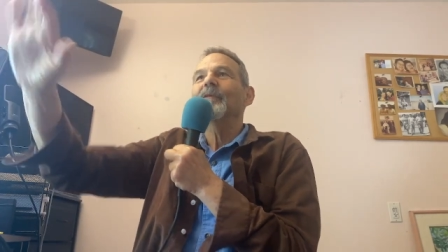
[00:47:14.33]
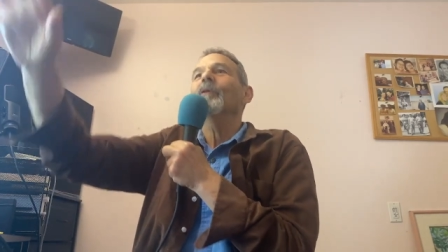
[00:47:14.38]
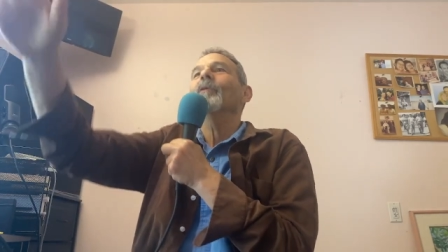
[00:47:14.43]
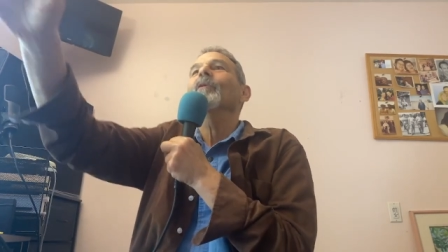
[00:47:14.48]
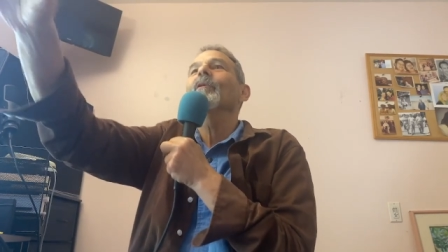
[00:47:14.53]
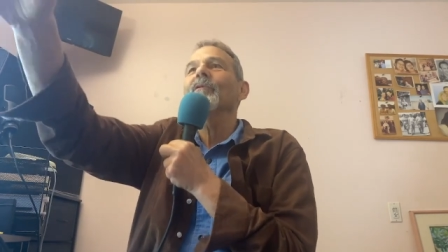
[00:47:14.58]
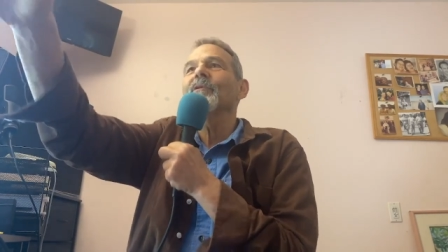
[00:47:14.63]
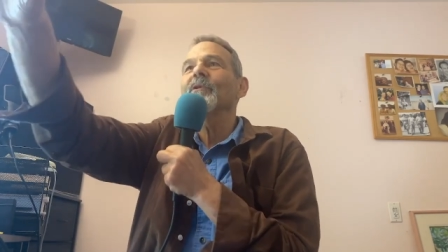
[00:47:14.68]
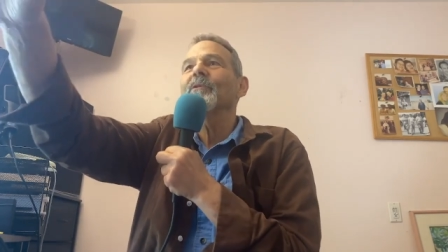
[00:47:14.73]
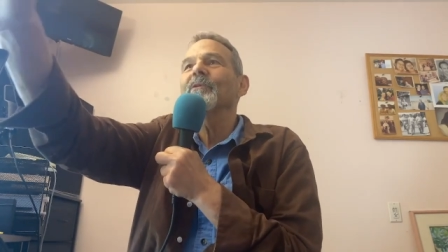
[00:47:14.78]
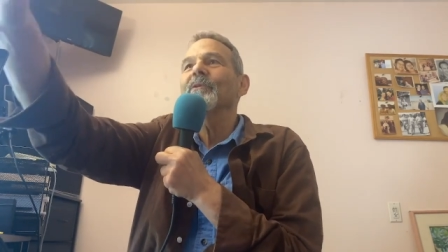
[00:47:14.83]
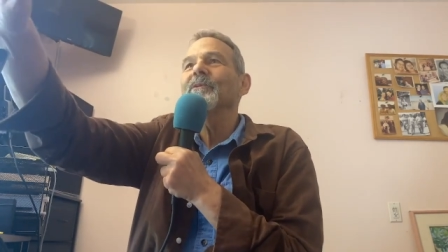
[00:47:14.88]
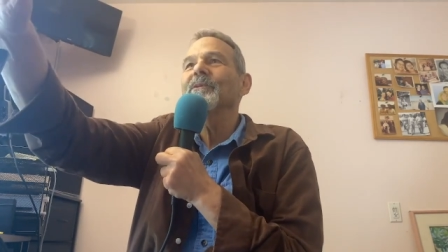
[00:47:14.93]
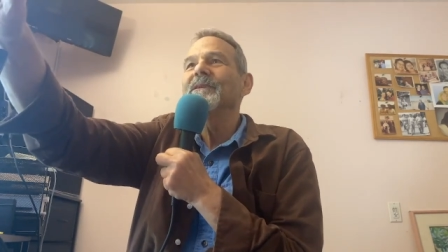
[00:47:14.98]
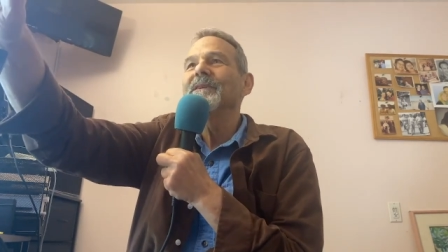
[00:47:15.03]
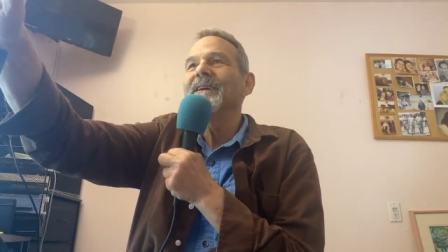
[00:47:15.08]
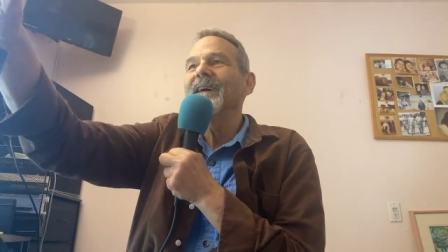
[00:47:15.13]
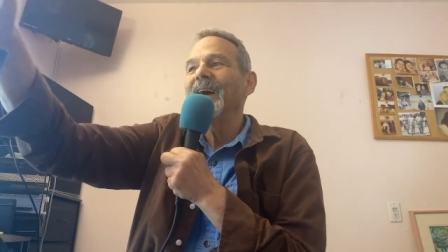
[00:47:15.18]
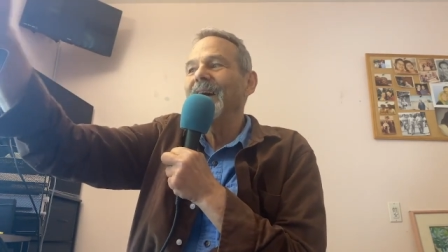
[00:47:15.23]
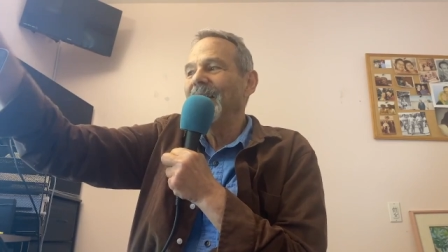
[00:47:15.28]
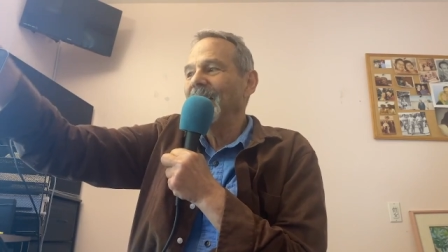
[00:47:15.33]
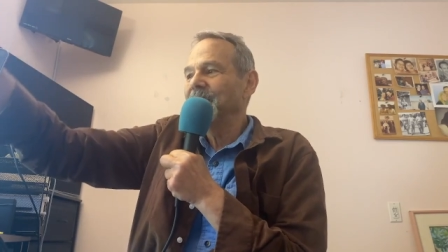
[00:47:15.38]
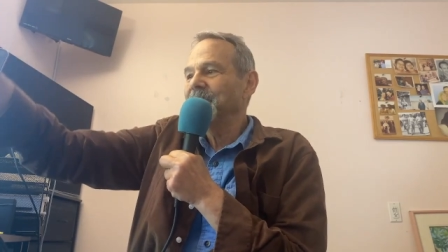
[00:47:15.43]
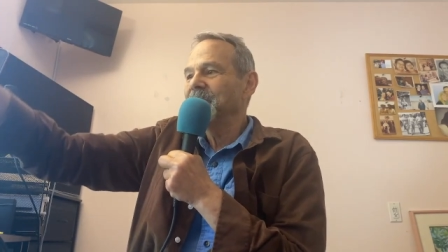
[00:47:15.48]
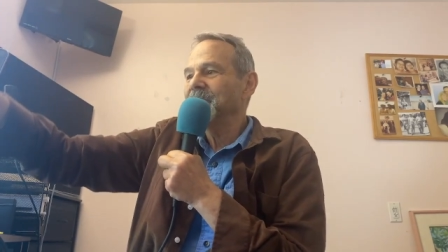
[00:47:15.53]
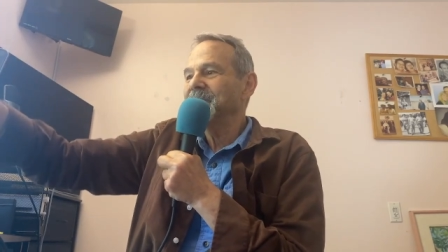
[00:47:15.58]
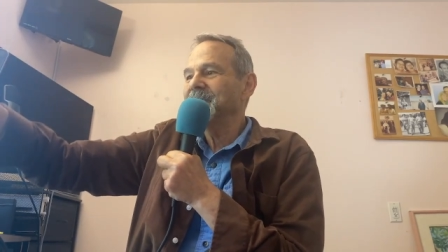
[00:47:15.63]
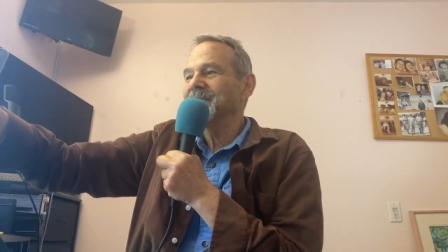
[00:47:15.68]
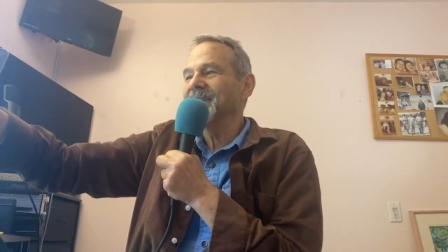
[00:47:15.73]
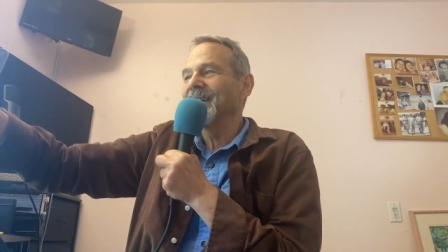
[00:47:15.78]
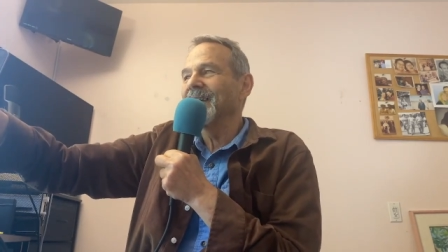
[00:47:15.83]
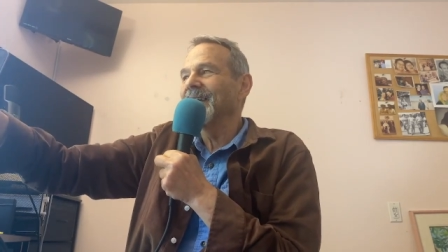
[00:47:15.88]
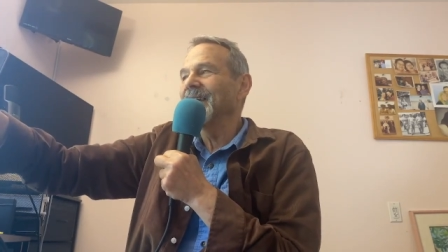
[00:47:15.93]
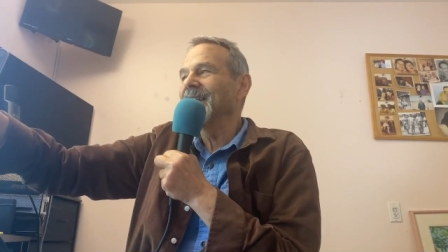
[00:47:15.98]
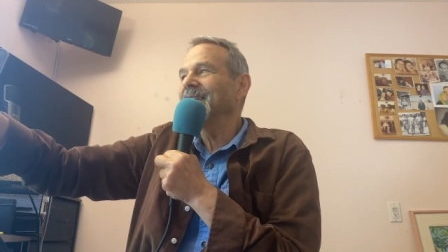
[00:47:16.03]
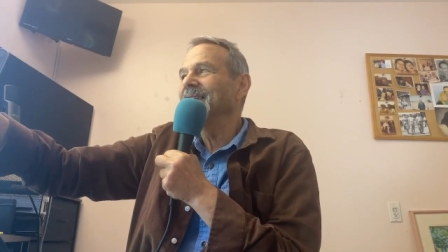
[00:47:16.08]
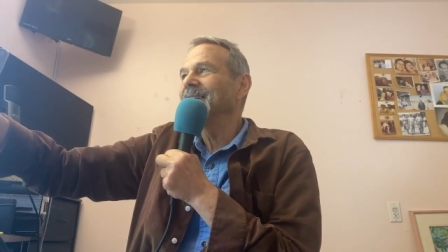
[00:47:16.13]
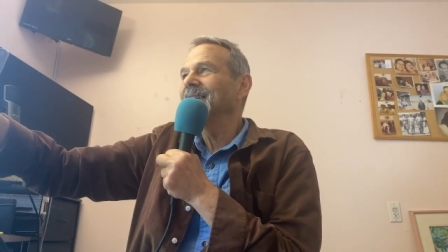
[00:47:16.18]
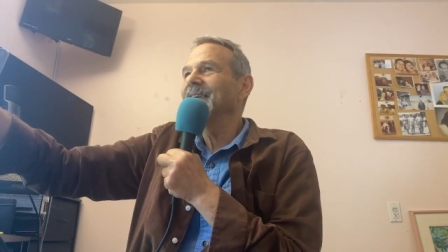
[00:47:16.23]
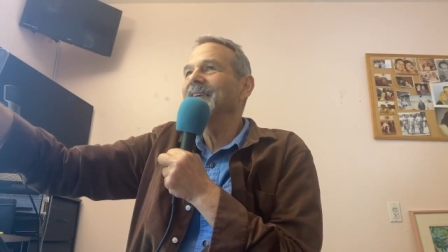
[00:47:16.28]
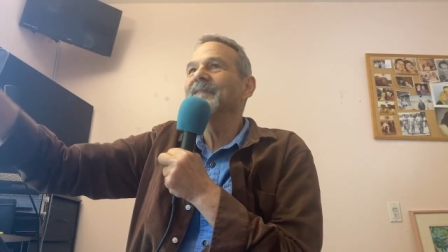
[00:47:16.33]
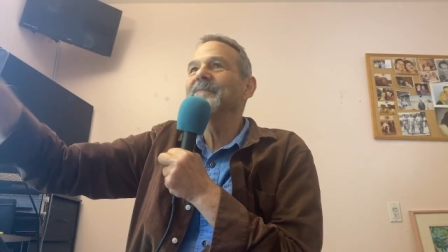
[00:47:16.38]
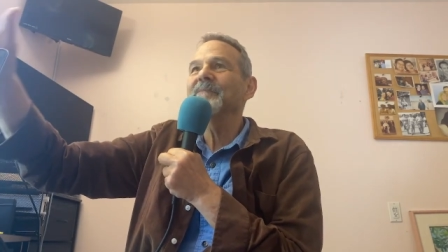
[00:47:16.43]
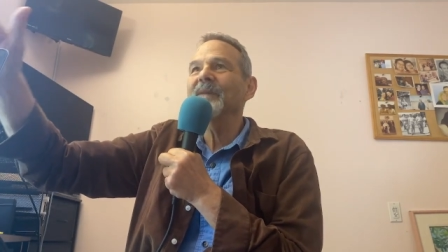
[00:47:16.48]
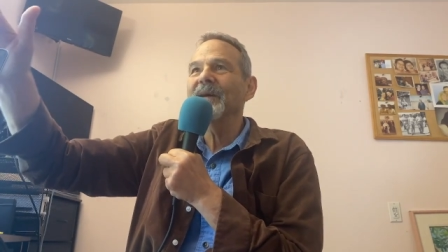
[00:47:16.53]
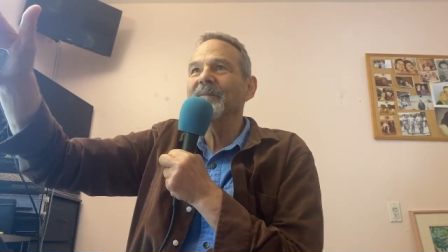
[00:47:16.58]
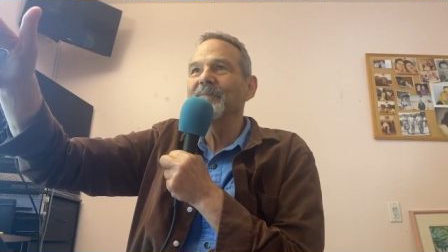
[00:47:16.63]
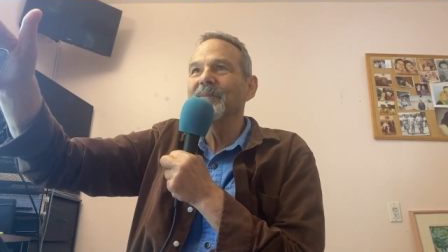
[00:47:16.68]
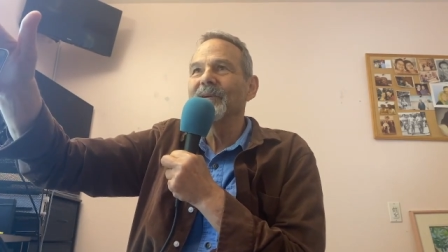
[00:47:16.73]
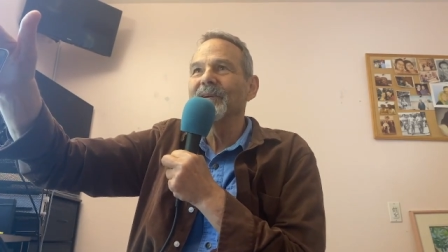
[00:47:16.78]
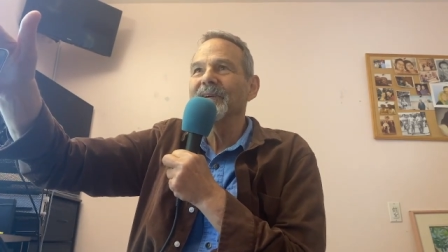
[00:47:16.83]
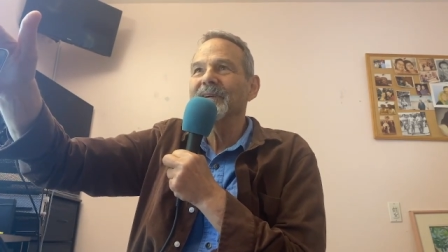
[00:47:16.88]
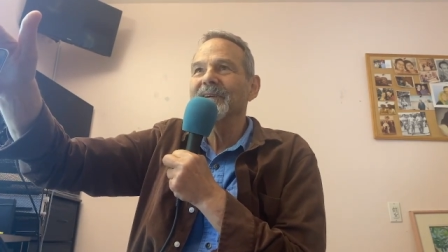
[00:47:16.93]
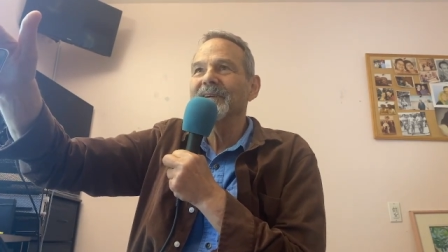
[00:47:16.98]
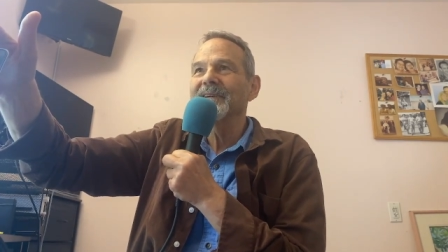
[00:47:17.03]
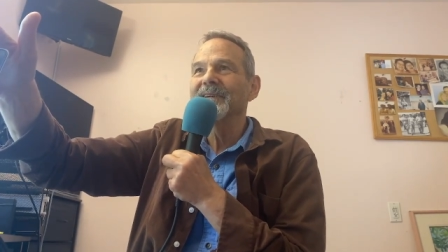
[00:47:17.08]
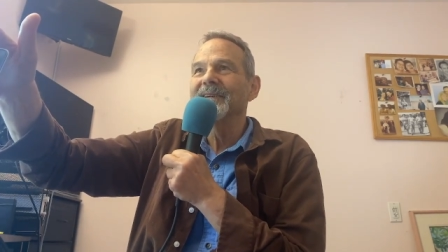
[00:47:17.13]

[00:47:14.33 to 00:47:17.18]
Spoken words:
Although I have to say, in my book,